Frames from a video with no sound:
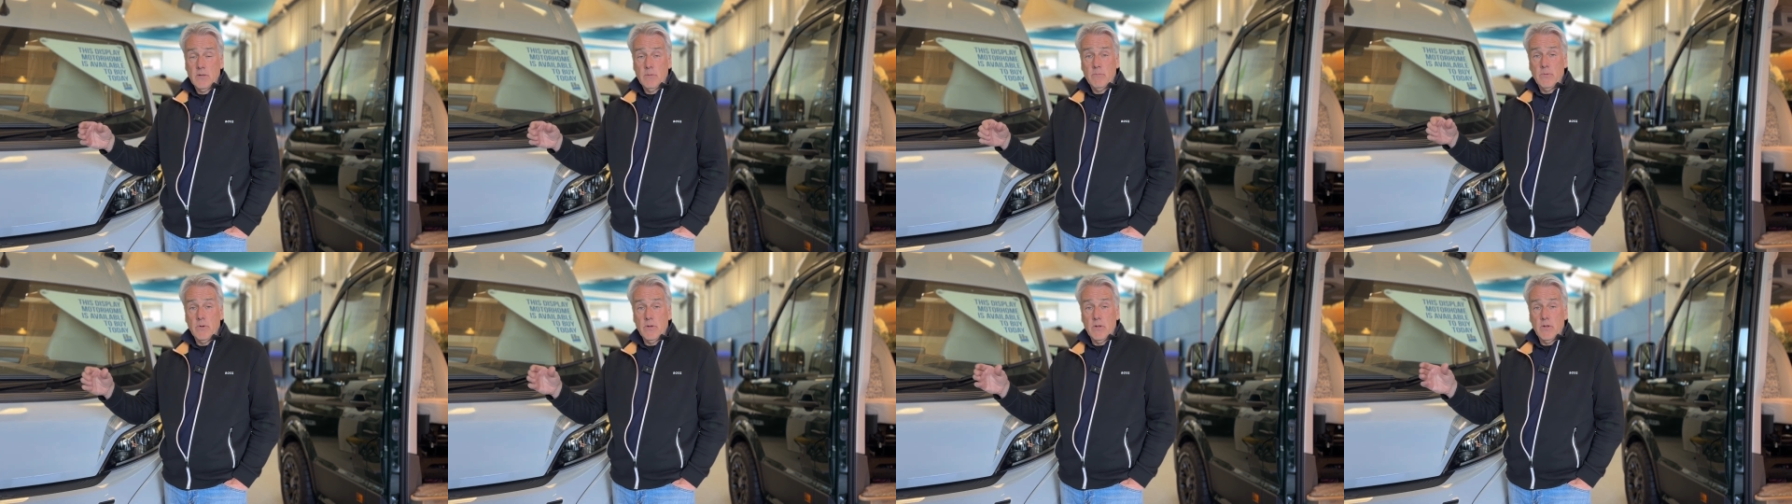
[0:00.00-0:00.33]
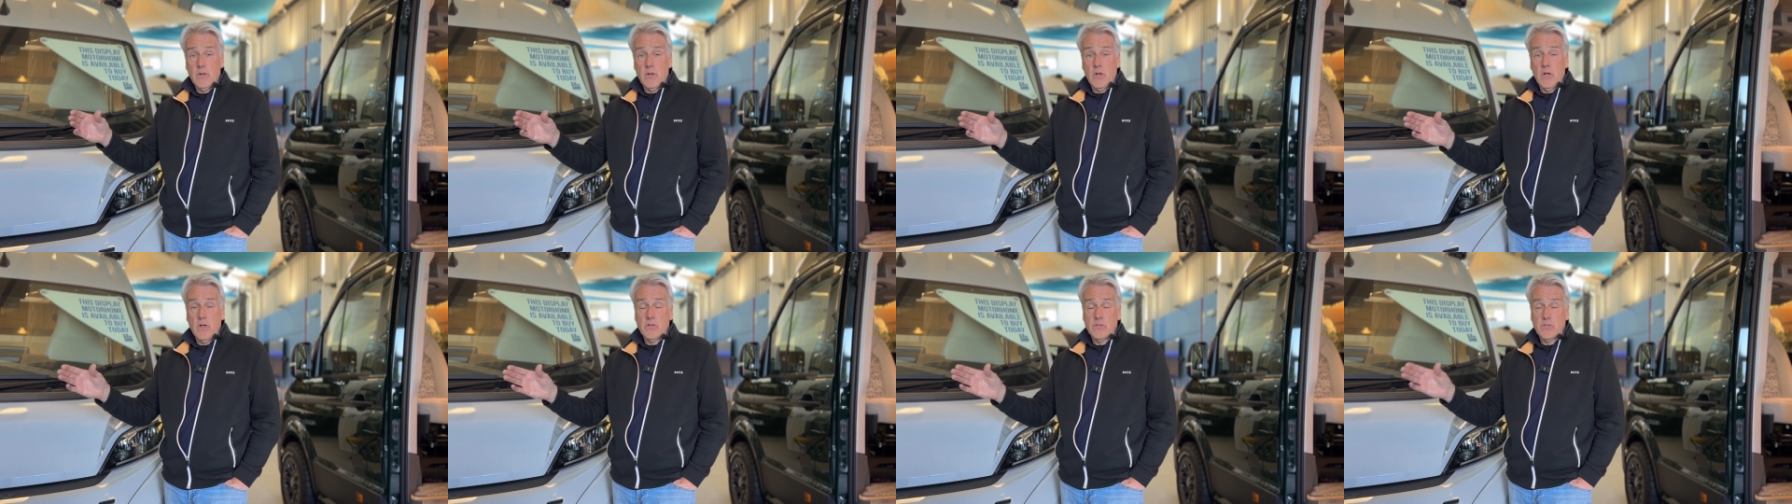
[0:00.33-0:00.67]
but
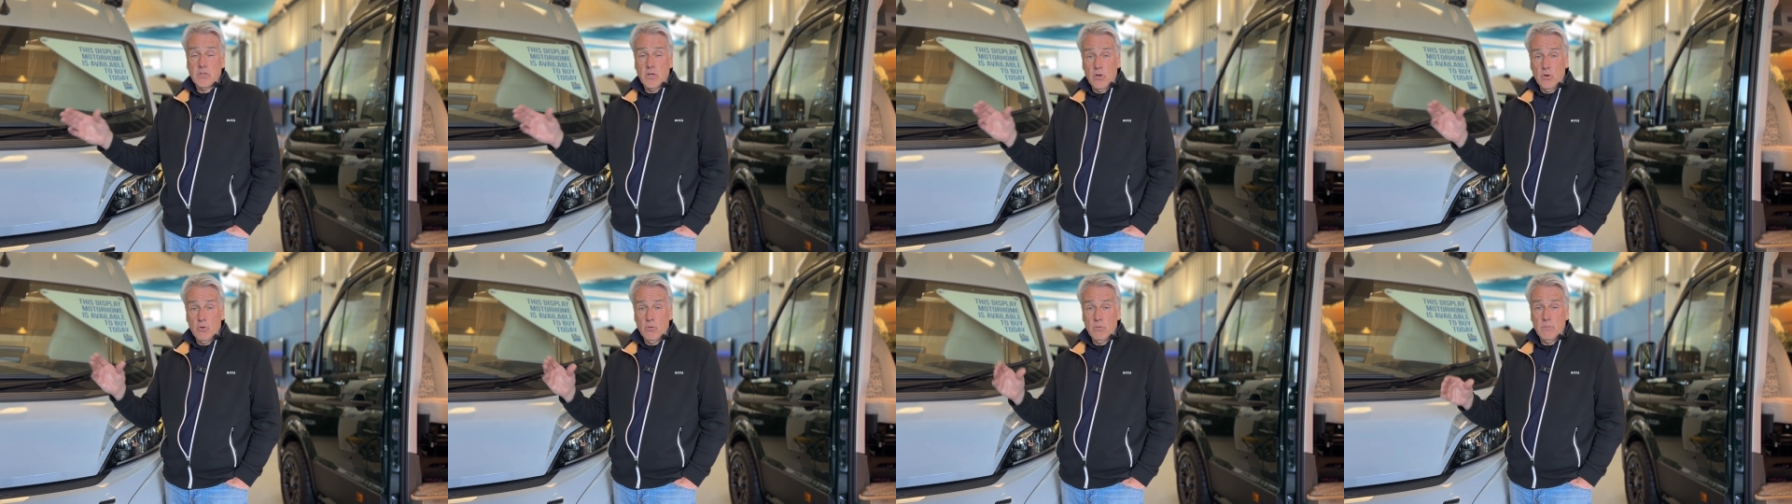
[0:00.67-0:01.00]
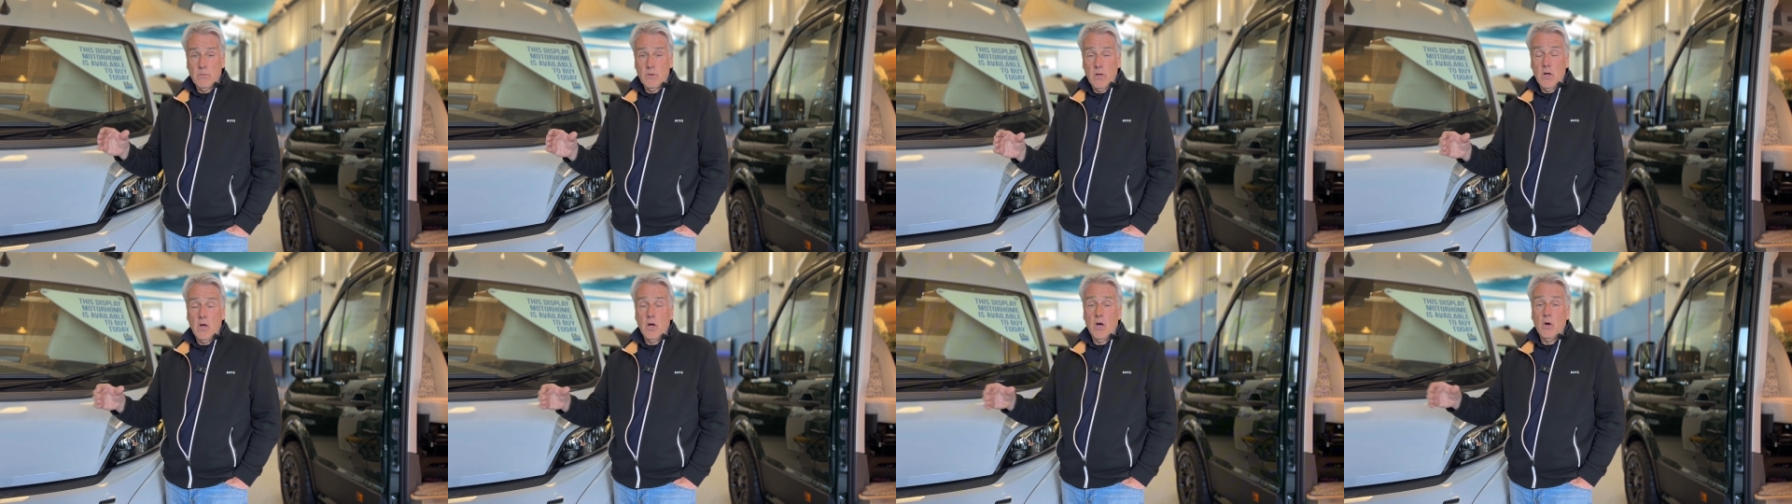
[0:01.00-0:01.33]
at home
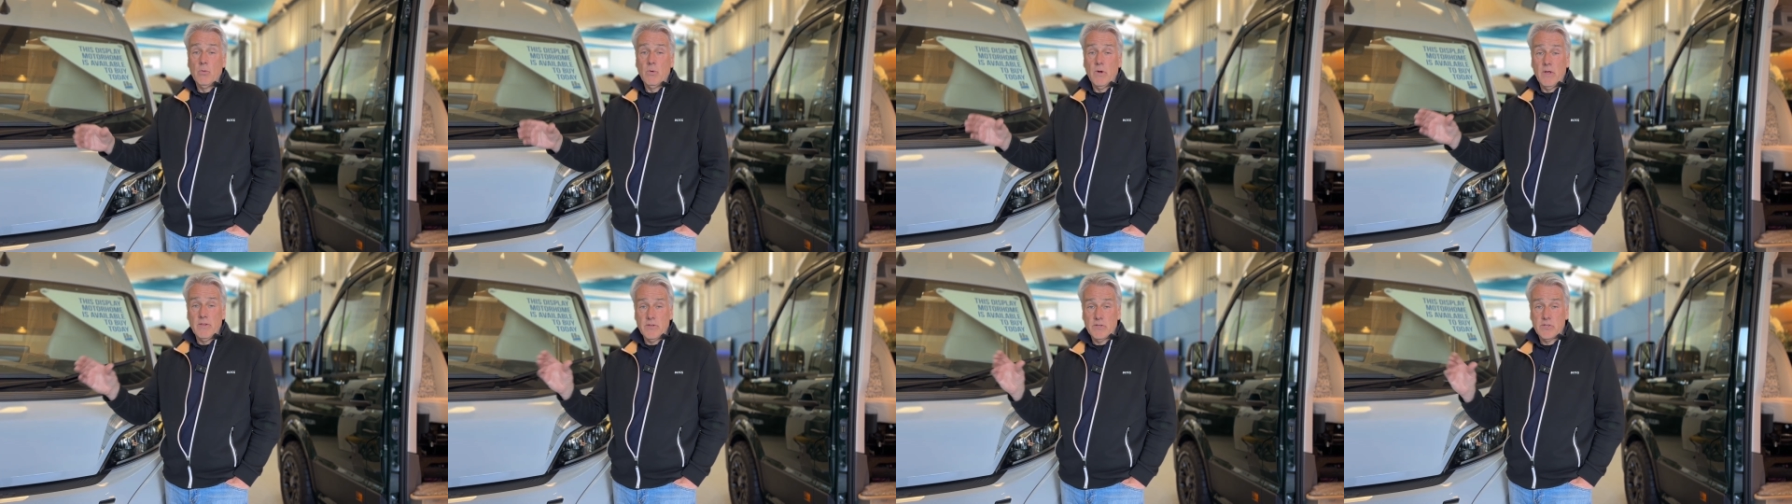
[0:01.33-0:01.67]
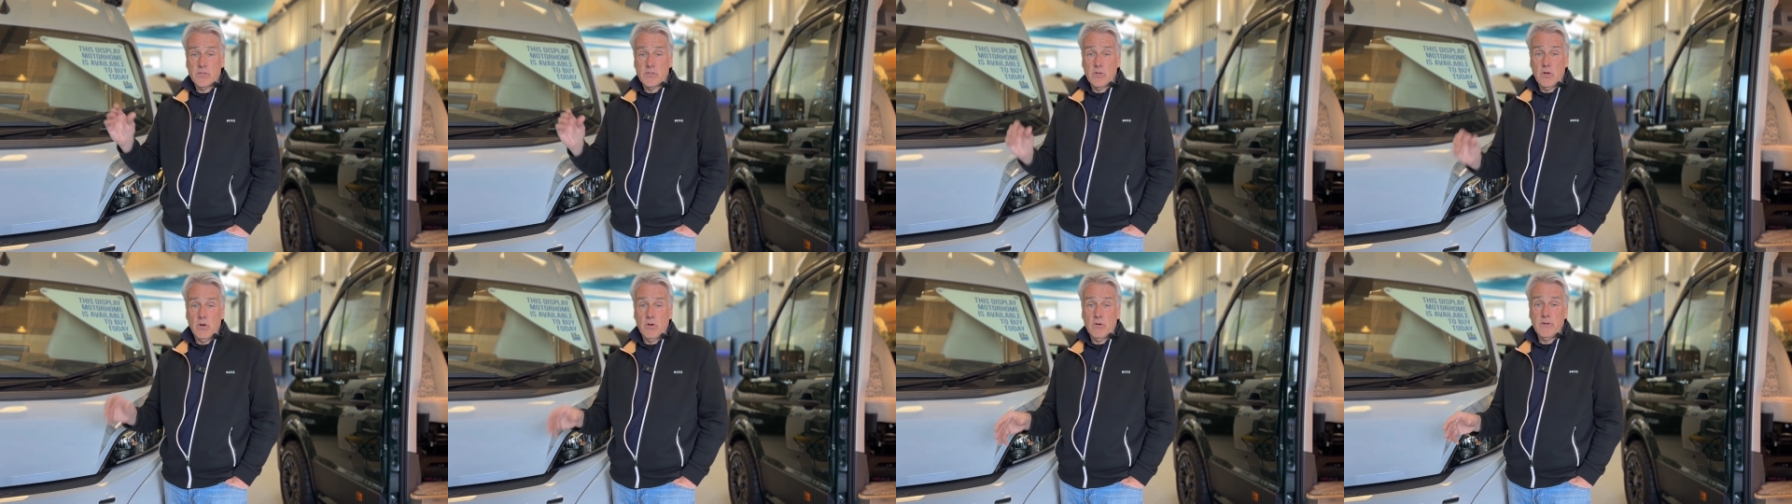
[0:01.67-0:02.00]
or where they're
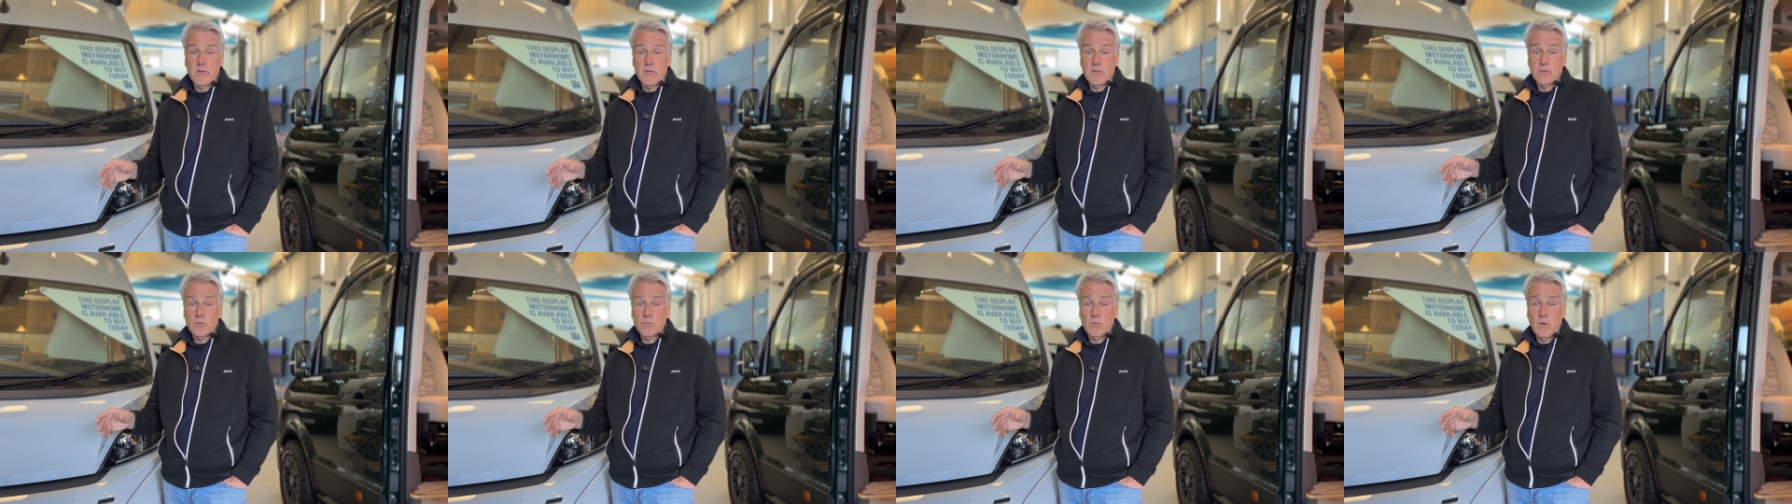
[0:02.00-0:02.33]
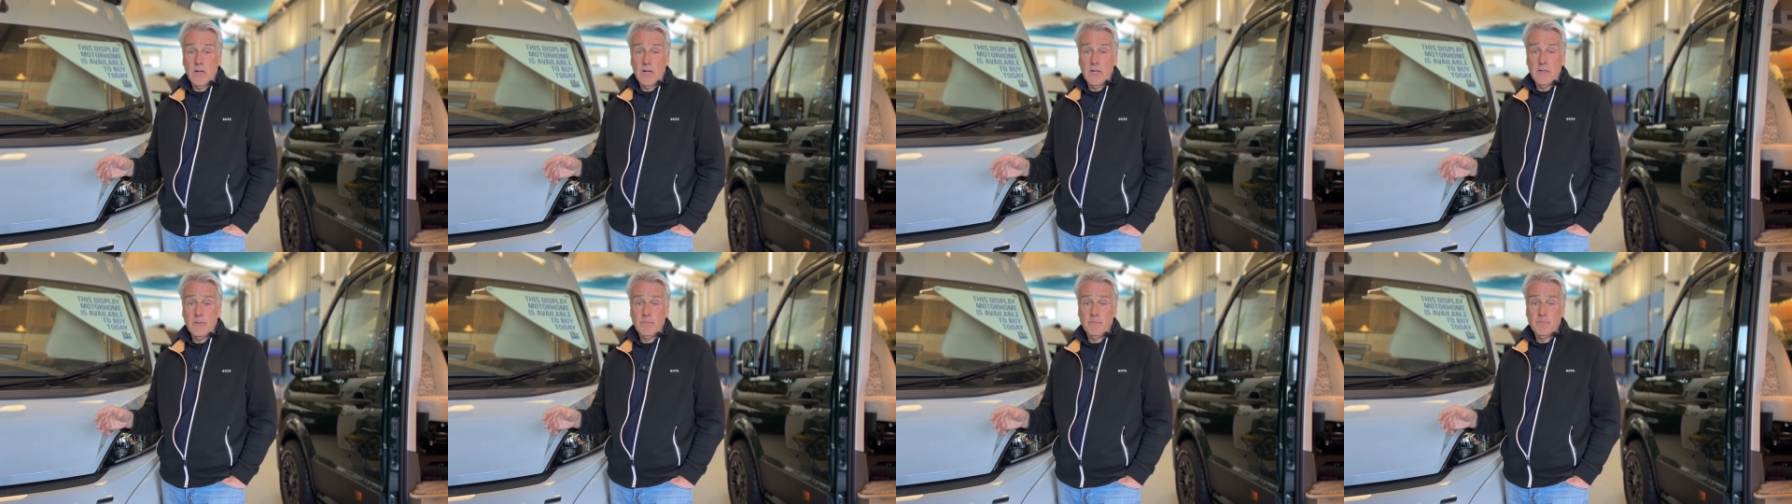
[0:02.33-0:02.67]
storing it as
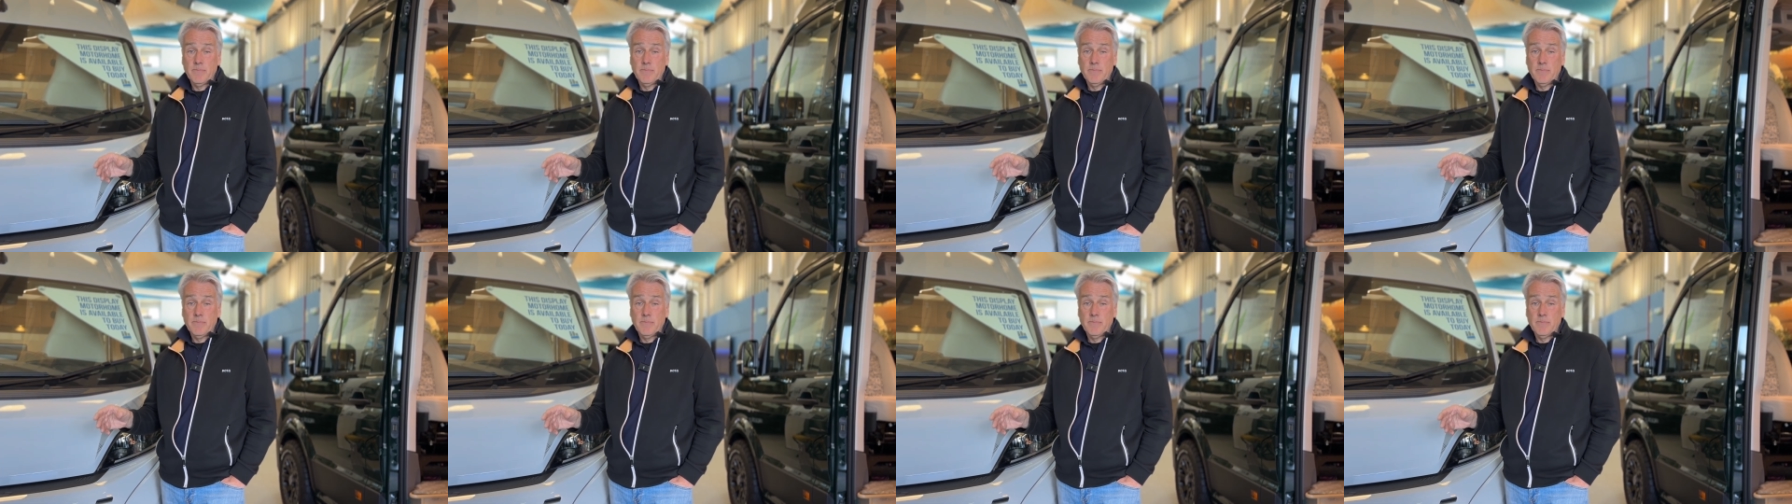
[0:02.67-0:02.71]
well.